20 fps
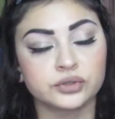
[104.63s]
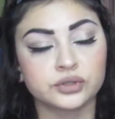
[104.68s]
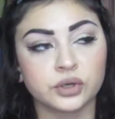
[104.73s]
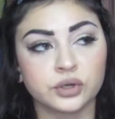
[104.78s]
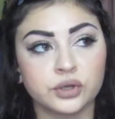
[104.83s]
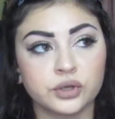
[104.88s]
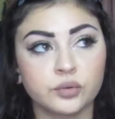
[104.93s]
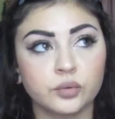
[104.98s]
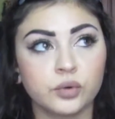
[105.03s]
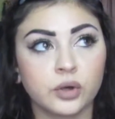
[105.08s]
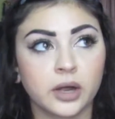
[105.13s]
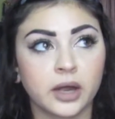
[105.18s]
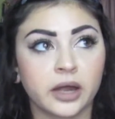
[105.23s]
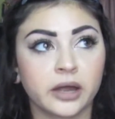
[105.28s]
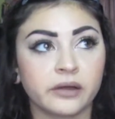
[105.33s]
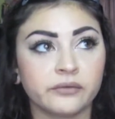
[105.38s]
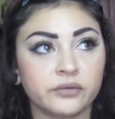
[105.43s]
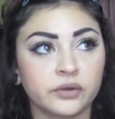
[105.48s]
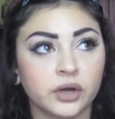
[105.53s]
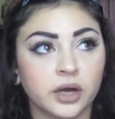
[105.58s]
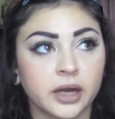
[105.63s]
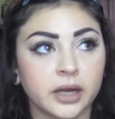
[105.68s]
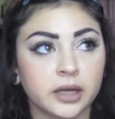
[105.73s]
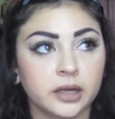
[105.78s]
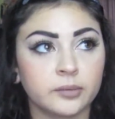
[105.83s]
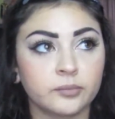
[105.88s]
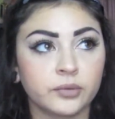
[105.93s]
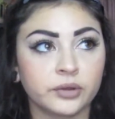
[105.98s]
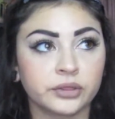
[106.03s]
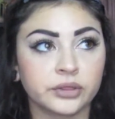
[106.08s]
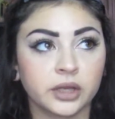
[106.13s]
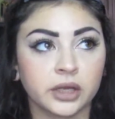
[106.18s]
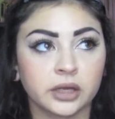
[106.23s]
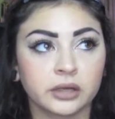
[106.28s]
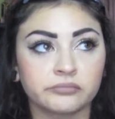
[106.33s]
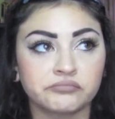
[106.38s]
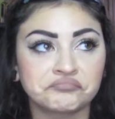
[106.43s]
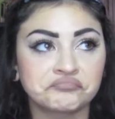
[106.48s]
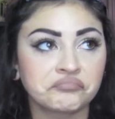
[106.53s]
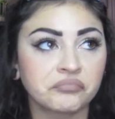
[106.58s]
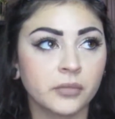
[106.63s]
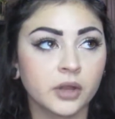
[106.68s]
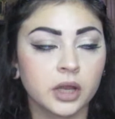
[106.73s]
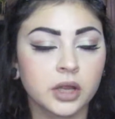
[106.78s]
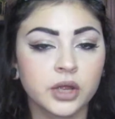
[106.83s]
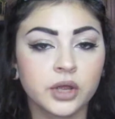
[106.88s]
So you will have your item within